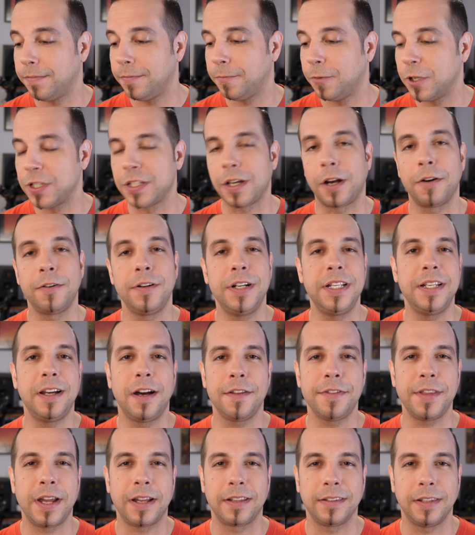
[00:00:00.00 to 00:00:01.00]
was already
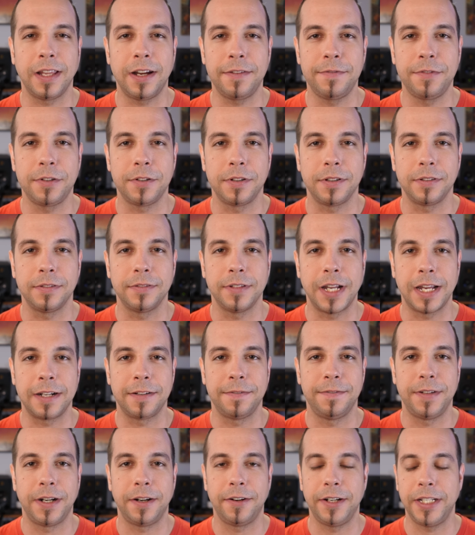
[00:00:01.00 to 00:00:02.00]
on that level at
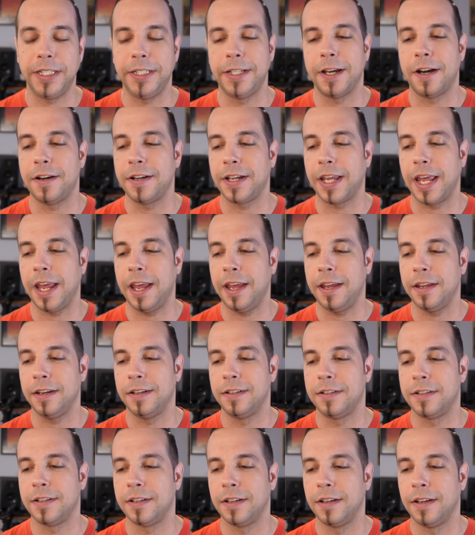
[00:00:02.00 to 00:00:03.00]
a very young
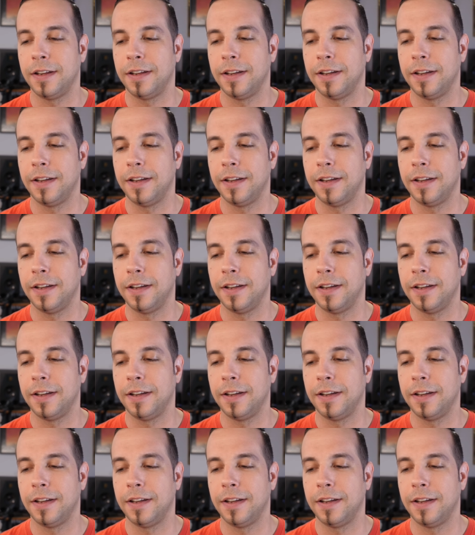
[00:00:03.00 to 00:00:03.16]
age.